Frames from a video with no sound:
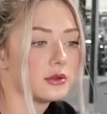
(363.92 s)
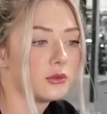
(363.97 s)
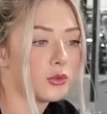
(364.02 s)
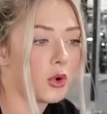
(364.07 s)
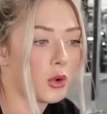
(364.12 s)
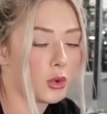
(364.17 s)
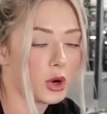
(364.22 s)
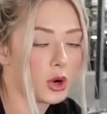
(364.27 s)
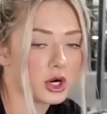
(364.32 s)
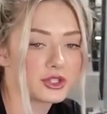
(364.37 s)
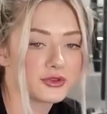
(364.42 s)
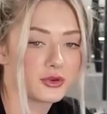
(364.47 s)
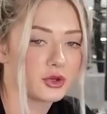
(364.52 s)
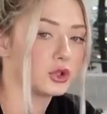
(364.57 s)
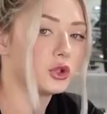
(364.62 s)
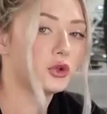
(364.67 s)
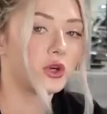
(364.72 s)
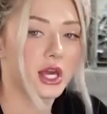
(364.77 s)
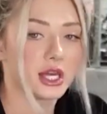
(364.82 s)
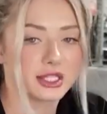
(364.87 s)
what works for
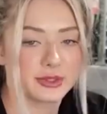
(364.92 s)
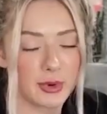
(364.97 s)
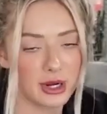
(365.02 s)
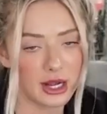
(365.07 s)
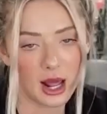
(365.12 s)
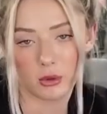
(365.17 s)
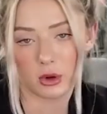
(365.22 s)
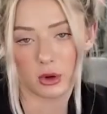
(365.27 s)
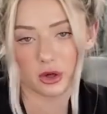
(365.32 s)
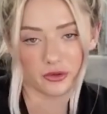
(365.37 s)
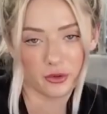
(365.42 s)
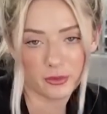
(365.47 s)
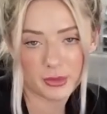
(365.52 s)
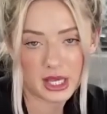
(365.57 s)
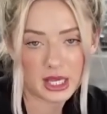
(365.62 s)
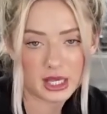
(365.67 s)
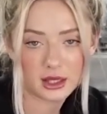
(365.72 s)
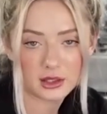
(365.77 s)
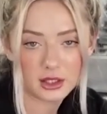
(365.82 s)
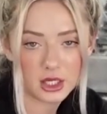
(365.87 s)
Lucas might not work for
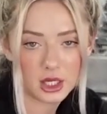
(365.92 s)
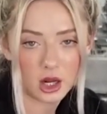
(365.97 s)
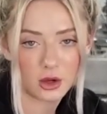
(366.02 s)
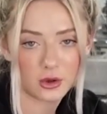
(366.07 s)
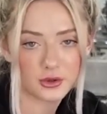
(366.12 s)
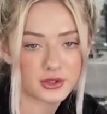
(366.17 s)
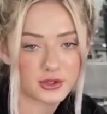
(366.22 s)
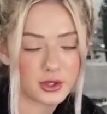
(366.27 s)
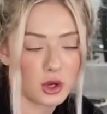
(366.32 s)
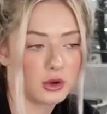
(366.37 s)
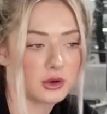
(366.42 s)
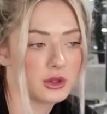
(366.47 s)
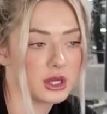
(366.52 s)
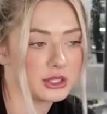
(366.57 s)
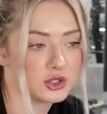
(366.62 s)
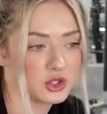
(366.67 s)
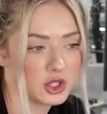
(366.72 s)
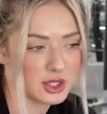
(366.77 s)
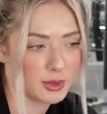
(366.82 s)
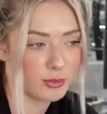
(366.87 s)
me, you know, so
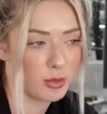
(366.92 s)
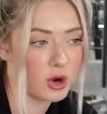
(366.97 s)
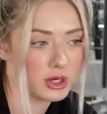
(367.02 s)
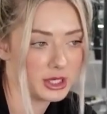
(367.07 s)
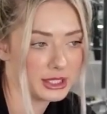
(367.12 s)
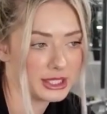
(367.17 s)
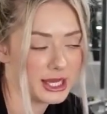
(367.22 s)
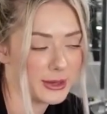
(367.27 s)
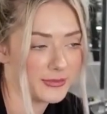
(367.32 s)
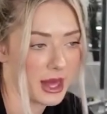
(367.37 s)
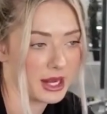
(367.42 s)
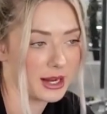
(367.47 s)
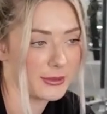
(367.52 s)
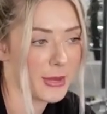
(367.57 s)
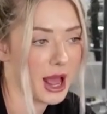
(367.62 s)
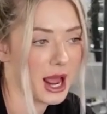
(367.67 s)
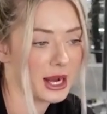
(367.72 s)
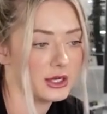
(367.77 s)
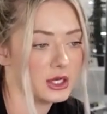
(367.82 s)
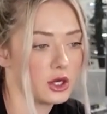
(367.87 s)
it's just important to keep that in
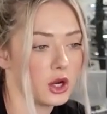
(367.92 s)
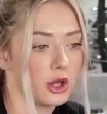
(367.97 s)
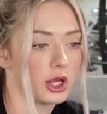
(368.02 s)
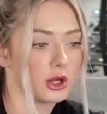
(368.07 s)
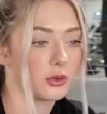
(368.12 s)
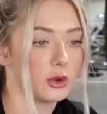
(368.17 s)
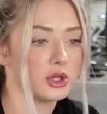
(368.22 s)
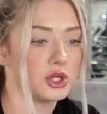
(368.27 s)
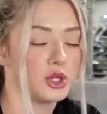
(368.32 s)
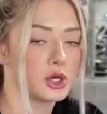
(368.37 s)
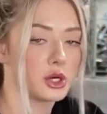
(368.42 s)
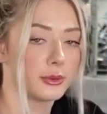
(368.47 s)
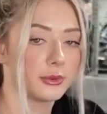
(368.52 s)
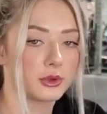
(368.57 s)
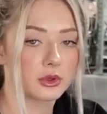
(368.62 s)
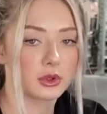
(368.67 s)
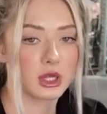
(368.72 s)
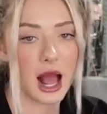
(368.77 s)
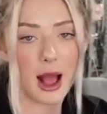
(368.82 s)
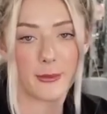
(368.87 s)
mind, you know, like when you're
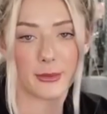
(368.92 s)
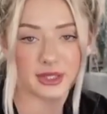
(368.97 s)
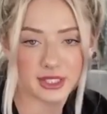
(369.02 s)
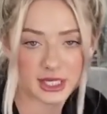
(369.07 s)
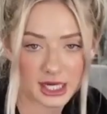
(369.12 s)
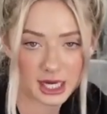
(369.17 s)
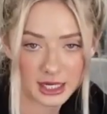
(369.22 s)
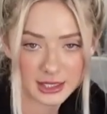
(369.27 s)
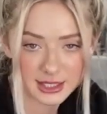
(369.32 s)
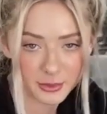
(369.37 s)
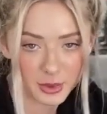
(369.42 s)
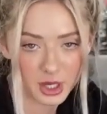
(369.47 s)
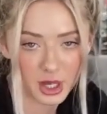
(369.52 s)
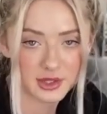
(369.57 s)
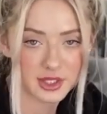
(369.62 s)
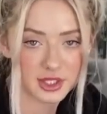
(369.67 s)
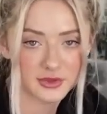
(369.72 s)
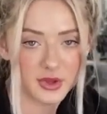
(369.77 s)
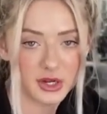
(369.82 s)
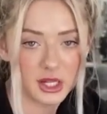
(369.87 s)
commenting on someone
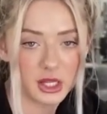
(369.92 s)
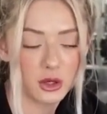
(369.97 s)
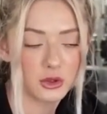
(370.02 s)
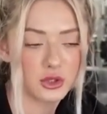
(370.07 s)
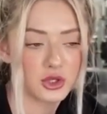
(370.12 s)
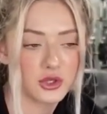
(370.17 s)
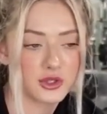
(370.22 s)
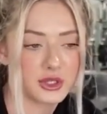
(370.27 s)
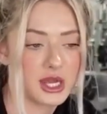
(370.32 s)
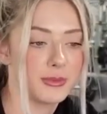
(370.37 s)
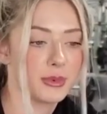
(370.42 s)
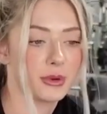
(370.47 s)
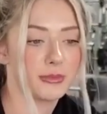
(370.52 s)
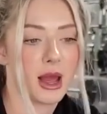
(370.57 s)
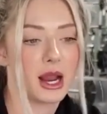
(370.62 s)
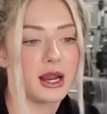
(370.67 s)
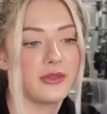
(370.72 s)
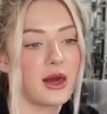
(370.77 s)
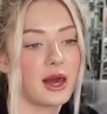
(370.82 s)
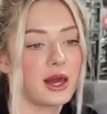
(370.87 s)
else's video, just keep in
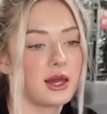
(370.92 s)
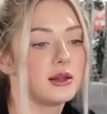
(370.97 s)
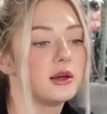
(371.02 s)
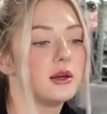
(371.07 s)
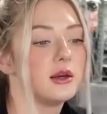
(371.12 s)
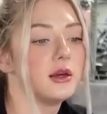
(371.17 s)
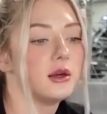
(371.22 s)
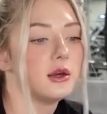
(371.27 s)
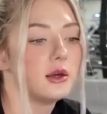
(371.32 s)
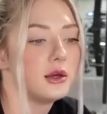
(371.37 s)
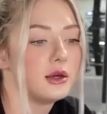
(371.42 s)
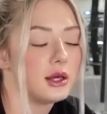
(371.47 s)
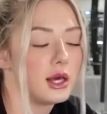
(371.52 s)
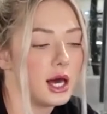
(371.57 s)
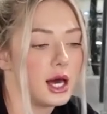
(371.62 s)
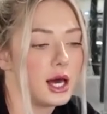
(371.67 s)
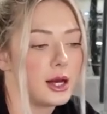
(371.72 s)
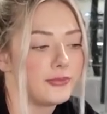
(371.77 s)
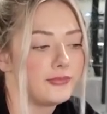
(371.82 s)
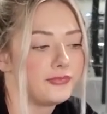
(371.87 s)
mind that
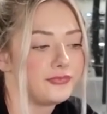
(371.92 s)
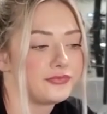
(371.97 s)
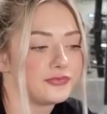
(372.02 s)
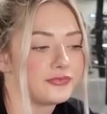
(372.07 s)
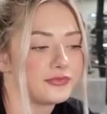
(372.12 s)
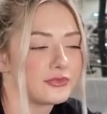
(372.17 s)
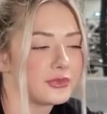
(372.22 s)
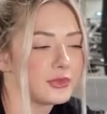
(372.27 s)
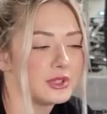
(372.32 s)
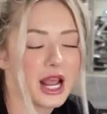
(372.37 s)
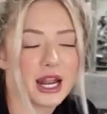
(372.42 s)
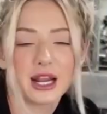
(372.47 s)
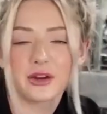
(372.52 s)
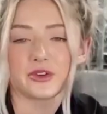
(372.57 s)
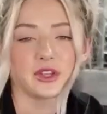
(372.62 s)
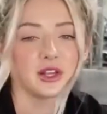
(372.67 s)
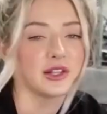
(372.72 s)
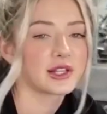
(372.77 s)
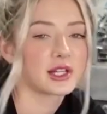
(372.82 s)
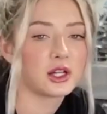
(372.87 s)
not
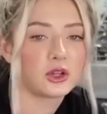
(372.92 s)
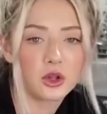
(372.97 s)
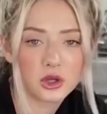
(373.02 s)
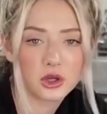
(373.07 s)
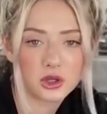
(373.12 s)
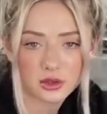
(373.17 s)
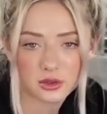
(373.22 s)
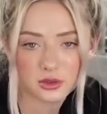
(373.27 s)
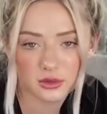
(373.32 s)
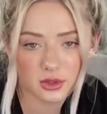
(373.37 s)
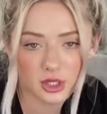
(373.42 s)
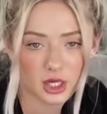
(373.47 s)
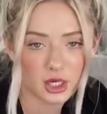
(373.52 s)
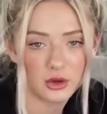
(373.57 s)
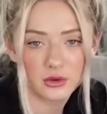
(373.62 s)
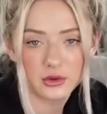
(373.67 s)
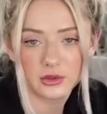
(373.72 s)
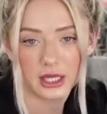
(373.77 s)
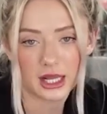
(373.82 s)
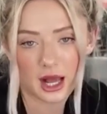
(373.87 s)
everything's going to look, you
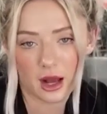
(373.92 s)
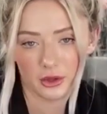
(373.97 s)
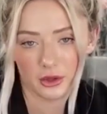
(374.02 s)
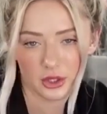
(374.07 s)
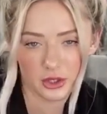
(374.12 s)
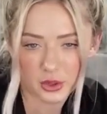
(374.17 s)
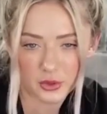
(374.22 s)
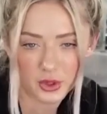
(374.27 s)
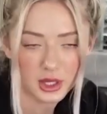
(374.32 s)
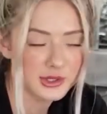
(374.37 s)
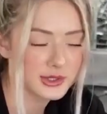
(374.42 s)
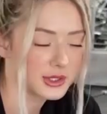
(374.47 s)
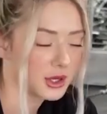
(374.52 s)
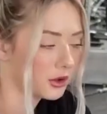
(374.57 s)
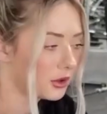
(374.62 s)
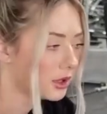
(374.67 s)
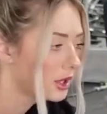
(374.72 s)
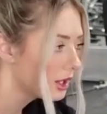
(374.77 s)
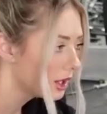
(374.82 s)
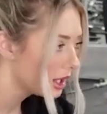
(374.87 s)
know, like how you do it.
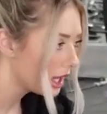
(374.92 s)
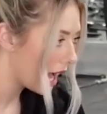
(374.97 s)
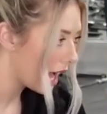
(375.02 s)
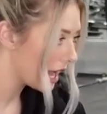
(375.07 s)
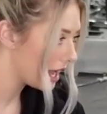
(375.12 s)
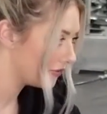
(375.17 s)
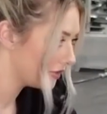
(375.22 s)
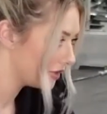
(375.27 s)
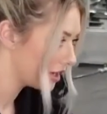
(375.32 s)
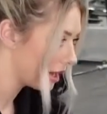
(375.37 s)
So I have the